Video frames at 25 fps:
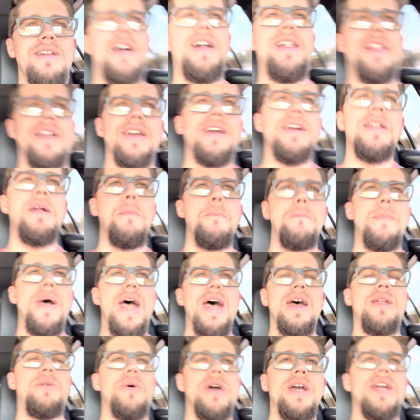like in a
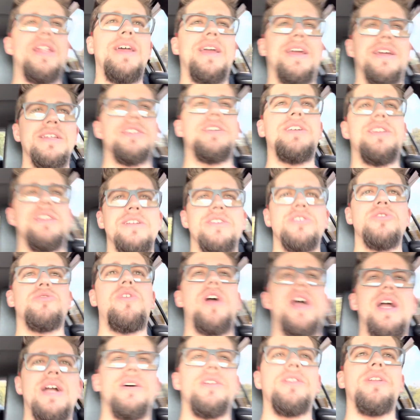bad way, like it's gonna
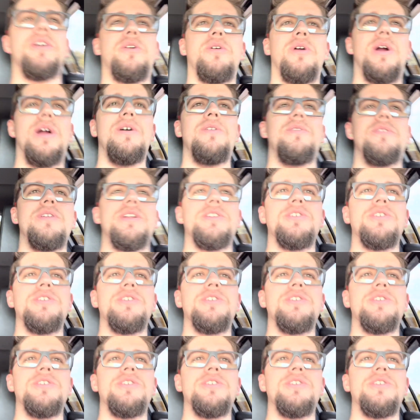drag on the ground.